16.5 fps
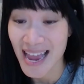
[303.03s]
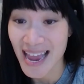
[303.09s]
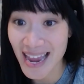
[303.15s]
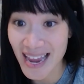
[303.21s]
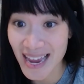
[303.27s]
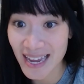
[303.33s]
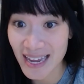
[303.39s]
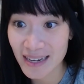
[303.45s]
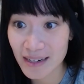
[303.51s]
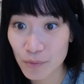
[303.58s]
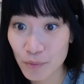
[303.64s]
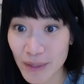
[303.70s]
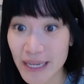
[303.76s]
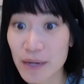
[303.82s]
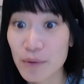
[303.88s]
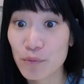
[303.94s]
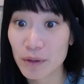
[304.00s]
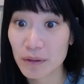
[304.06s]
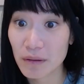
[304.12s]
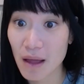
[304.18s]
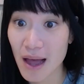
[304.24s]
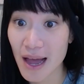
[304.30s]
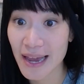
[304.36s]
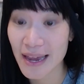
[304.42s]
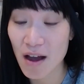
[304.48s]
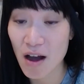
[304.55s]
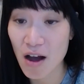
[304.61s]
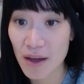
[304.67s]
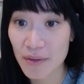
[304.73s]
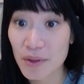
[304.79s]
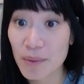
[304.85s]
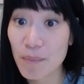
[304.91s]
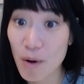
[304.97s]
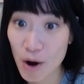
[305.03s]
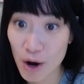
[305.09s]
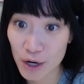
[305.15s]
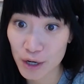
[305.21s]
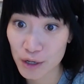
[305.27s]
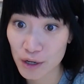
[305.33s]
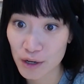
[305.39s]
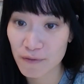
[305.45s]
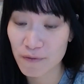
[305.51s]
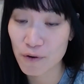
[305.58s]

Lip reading: and we can rely on the partner